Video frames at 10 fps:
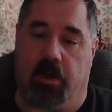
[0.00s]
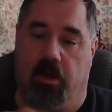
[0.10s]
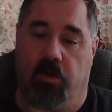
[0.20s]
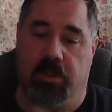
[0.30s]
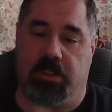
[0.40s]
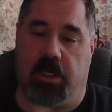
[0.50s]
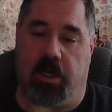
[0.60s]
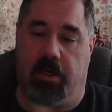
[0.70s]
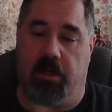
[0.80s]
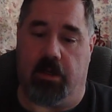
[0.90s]
go
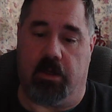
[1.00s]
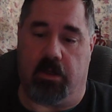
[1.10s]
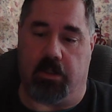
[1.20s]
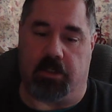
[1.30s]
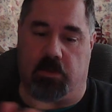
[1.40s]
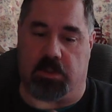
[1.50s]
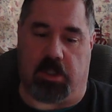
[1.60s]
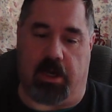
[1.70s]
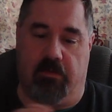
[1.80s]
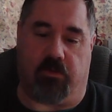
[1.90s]
inside, this will
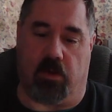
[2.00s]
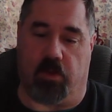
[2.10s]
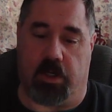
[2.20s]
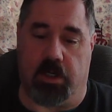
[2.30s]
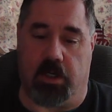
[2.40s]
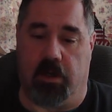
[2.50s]
slide forward,